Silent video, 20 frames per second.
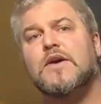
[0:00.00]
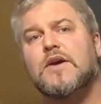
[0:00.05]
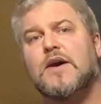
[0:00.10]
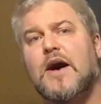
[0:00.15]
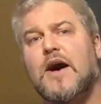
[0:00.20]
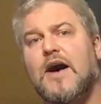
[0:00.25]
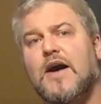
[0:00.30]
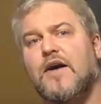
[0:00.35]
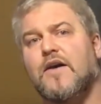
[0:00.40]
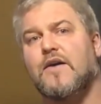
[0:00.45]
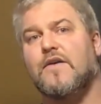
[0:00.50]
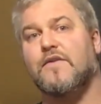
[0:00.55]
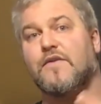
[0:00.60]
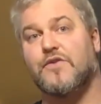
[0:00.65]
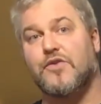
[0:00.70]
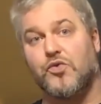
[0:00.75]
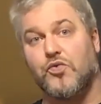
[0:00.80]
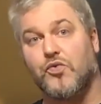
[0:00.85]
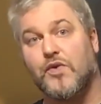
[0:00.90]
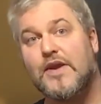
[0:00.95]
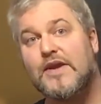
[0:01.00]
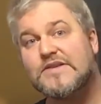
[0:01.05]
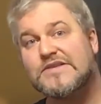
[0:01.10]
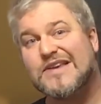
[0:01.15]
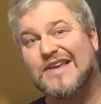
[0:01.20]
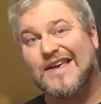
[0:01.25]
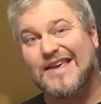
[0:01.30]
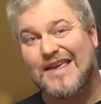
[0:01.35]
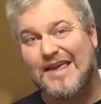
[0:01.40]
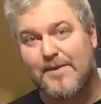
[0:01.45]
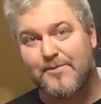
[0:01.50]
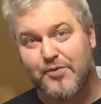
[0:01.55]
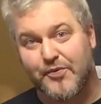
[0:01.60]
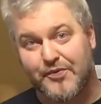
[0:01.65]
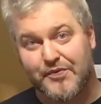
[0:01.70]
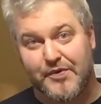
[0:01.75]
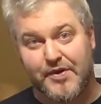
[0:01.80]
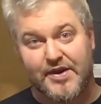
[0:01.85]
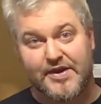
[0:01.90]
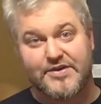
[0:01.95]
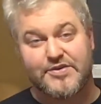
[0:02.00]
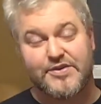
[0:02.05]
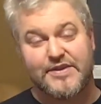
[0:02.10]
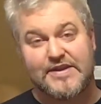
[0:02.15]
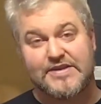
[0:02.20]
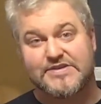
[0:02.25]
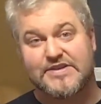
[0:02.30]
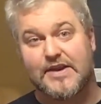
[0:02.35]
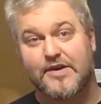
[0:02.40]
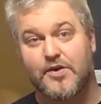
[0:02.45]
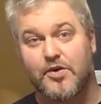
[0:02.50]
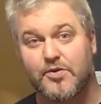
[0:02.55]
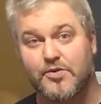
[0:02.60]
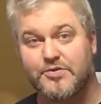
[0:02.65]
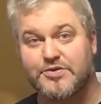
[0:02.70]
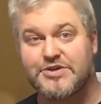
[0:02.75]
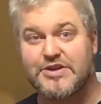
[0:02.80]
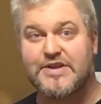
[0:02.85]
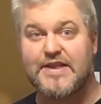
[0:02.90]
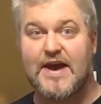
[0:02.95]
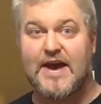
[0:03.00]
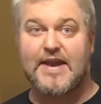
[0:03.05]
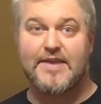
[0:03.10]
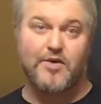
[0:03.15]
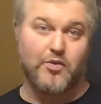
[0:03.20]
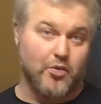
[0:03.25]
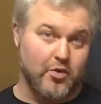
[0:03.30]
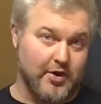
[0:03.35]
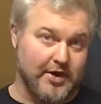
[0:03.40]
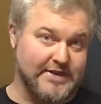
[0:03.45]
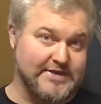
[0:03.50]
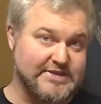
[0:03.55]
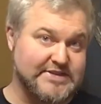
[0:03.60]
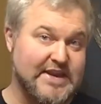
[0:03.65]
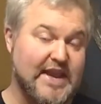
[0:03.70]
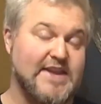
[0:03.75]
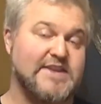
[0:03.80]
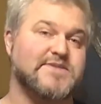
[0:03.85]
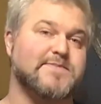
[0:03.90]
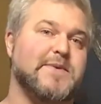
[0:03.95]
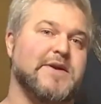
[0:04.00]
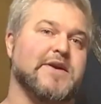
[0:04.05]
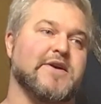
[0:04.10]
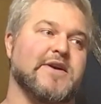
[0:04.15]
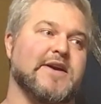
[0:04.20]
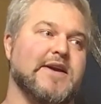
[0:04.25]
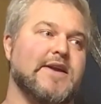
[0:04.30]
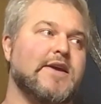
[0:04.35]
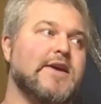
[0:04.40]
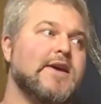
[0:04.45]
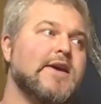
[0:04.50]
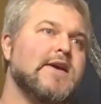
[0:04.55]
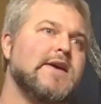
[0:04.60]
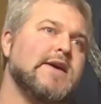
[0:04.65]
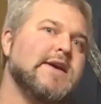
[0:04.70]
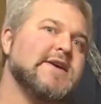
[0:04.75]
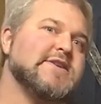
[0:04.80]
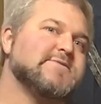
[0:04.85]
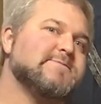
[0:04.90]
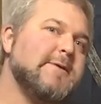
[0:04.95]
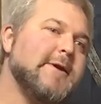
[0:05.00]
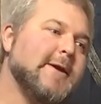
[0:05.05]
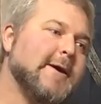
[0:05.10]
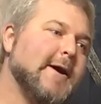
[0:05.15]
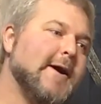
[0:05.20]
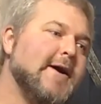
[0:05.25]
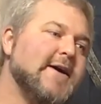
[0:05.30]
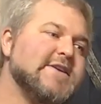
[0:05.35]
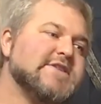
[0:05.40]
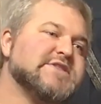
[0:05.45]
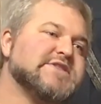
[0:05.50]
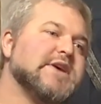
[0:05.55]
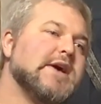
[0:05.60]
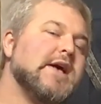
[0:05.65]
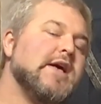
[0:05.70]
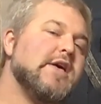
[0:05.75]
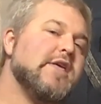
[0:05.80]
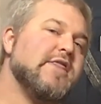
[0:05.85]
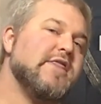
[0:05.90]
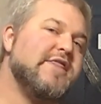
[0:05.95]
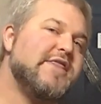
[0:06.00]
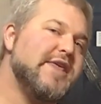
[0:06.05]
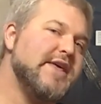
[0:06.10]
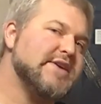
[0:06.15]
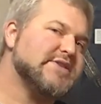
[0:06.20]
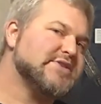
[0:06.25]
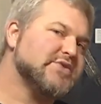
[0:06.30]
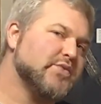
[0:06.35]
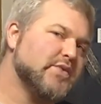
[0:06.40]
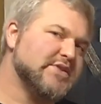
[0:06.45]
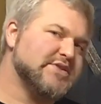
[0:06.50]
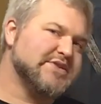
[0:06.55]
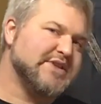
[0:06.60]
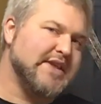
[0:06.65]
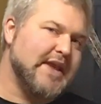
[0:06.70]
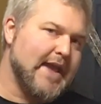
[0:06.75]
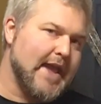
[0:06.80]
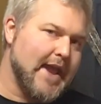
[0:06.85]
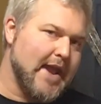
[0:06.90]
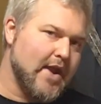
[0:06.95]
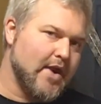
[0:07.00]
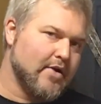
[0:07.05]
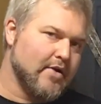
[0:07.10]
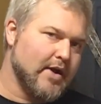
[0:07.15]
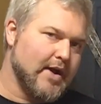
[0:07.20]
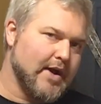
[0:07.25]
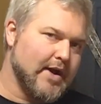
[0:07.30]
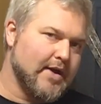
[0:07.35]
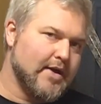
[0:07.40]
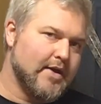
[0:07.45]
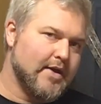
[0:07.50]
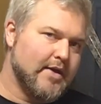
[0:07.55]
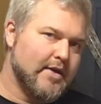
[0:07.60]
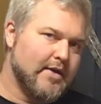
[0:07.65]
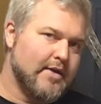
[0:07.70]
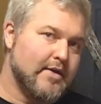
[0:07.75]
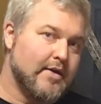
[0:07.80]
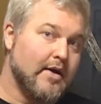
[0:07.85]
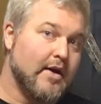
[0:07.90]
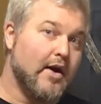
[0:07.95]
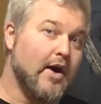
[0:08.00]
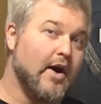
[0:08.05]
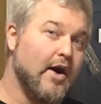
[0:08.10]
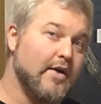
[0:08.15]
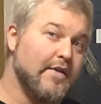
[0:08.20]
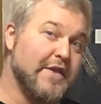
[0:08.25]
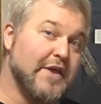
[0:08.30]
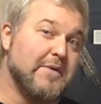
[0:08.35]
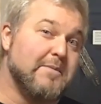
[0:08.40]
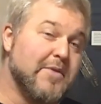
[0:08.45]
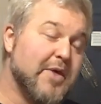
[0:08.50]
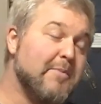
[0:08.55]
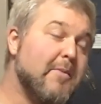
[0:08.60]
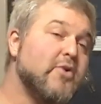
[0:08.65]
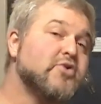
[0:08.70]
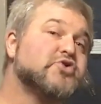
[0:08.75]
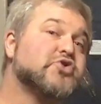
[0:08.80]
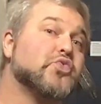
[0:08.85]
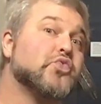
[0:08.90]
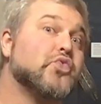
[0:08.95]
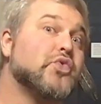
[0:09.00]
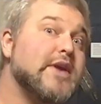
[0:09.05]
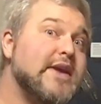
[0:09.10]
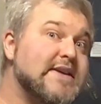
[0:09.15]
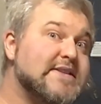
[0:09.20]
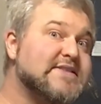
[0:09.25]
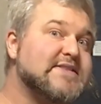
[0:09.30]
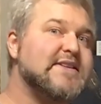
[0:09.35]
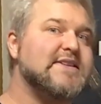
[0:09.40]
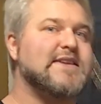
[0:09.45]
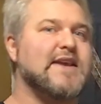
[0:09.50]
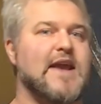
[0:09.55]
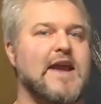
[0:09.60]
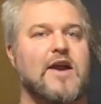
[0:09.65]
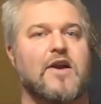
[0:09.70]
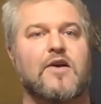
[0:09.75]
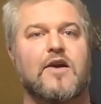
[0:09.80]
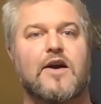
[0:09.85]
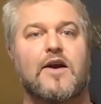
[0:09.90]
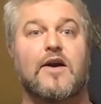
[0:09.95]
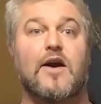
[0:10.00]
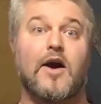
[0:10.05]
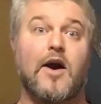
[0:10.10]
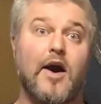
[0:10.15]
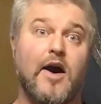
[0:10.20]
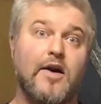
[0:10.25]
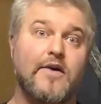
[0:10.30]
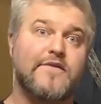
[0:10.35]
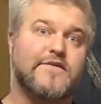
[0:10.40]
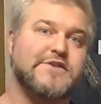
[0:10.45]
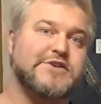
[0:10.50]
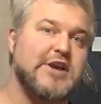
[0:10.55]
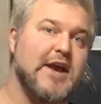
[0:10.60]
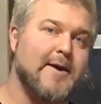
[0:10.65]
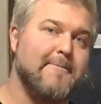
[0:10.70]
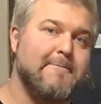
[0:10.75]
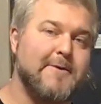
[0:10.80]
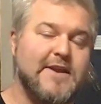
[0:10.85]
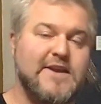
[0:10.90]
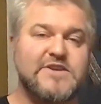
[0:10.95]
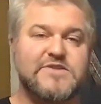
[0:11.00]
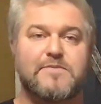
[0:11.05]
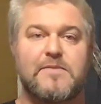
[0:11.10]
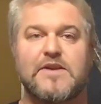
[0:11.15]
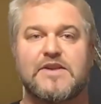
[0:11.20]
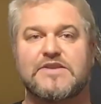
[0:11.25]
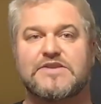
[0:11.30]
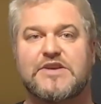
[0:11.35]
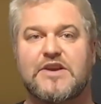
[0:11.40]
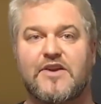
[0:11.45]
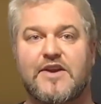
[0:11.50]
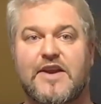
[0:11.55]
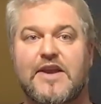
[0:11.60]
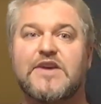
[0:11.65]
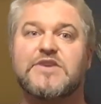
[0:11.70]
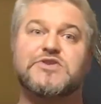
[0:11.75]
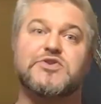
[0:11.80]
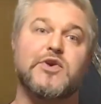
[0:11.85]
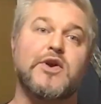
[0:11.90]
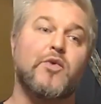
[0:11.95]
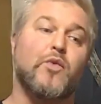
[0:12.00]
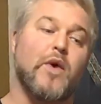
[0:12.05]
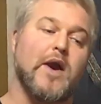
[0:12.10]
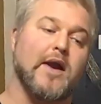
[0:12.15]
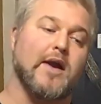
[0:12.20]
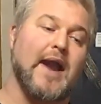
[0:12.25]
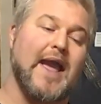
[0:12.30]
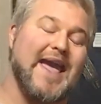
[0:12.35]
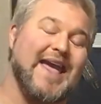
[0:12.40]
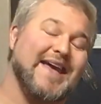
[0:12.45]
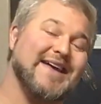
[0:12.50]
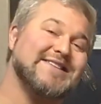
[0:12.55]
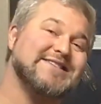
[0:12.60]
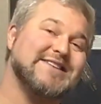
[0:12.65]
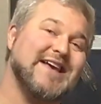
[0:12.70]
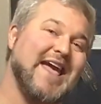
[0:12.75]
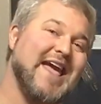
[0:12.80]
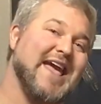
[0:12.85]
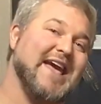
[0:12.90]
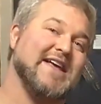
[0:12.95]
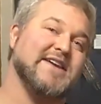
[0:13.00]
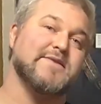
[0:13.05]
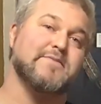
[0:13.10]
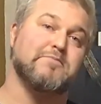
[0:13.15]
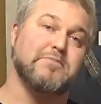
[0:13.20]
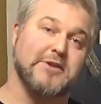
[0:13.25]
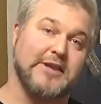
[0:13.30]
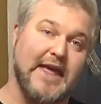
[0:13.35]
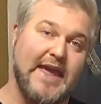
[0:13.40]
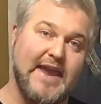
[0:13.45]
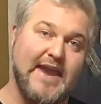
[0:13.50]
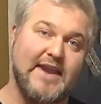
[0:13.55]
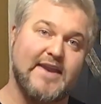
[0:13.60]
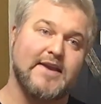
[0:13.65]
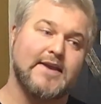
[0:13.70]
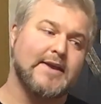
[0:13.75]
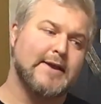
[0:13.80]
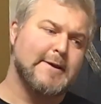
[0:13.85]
The reason I keep referring to the Sengoku Jidai, the Warring States period, is because this was the era the most recent era of Japanese military history where hand-to-hand blade